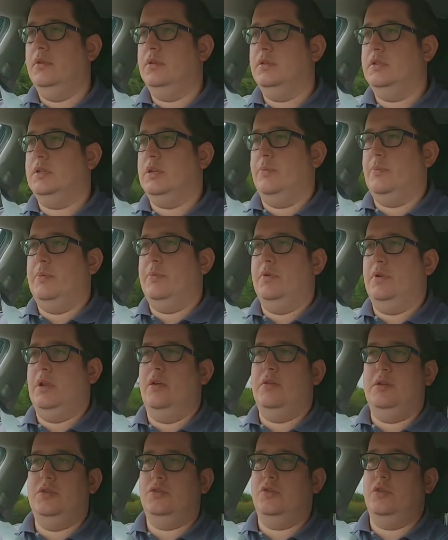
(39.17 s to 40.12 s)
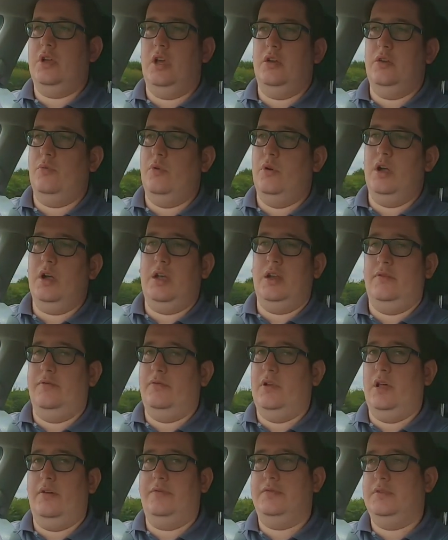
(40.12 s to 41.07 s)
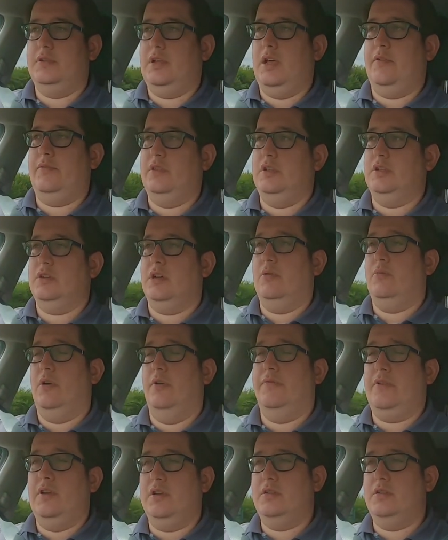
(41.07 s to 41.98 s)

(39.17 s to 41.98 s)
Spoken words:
Some people don't enjoy going to work and have loved having the time off,